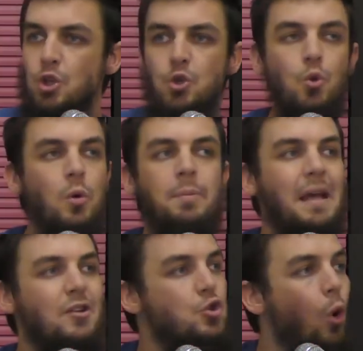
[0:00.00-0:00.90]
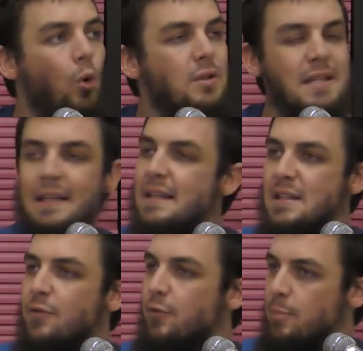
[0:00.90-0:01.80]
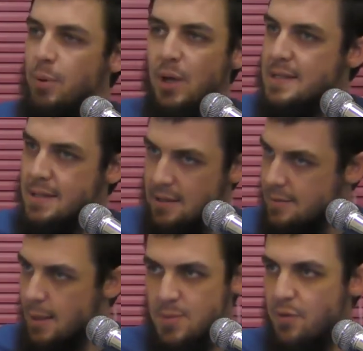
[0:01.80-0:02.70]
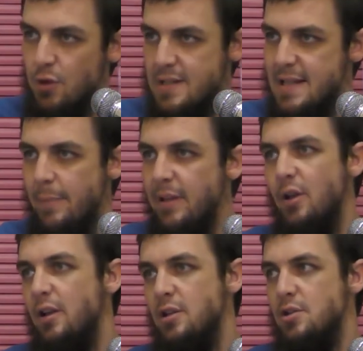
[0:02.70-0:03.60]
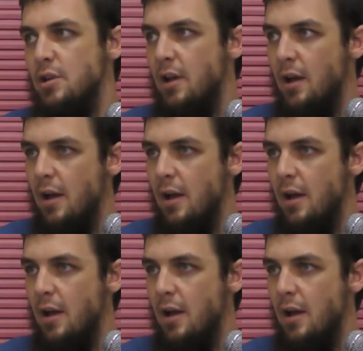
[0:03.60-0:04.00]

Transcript: you will be a totally different person in terms of your Islamic knowledge.